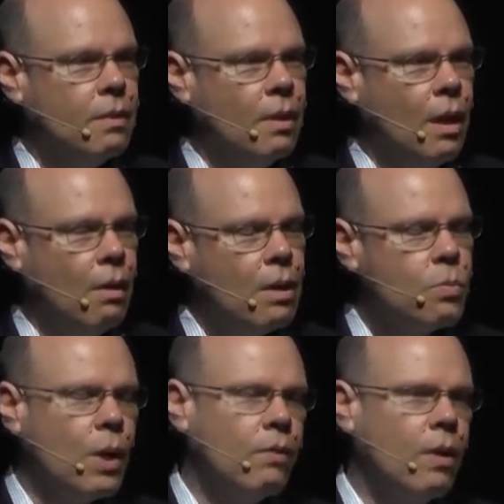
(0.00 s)
And that's
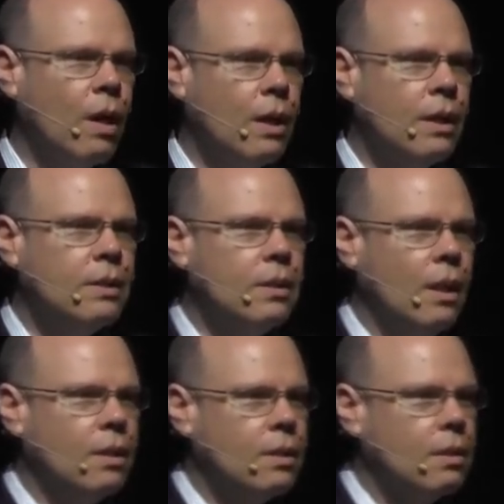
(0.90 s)
one of the hardest
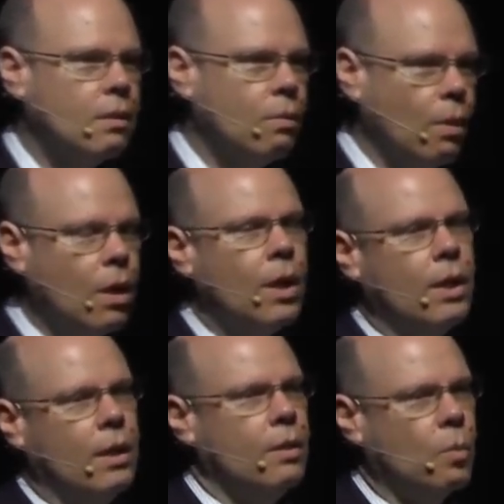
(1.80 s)
things to
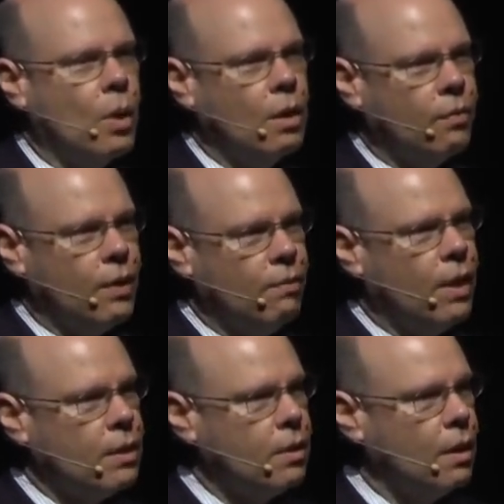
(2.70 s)
learn in the world of
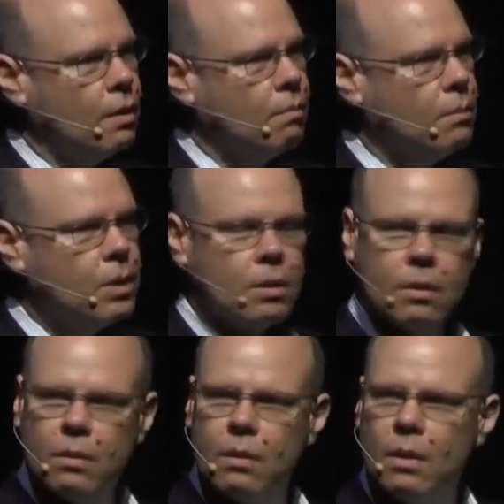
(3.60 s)
investing.
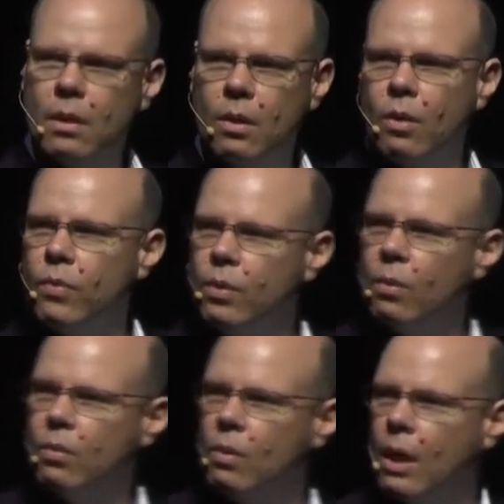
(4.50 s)
you know, if you
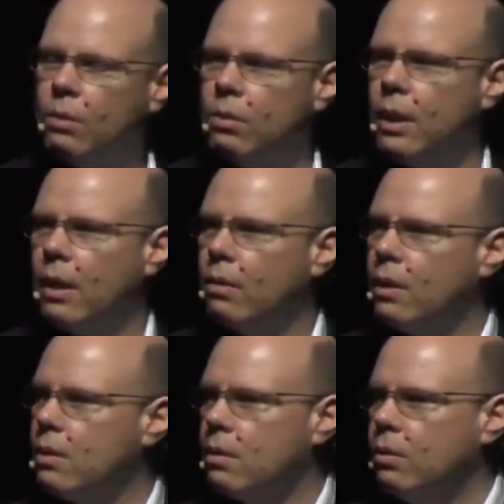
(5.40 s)
don't know how to take
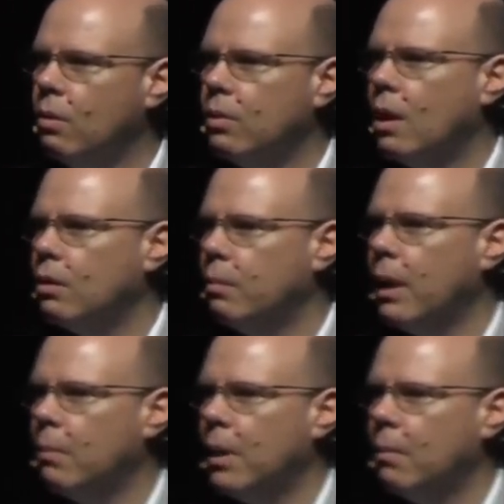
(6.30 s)
risk, you don't know how to
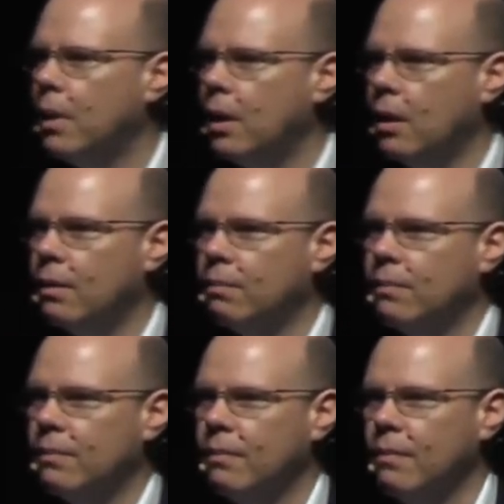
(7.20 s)
make big money.
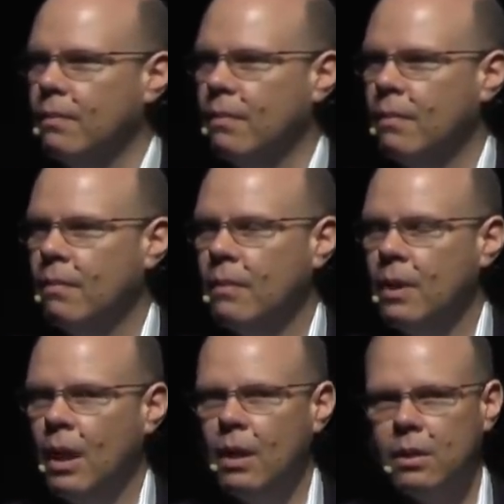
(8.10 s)

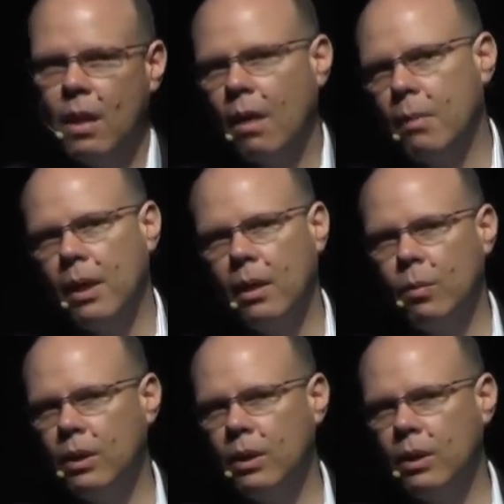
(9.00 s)
And the stock market will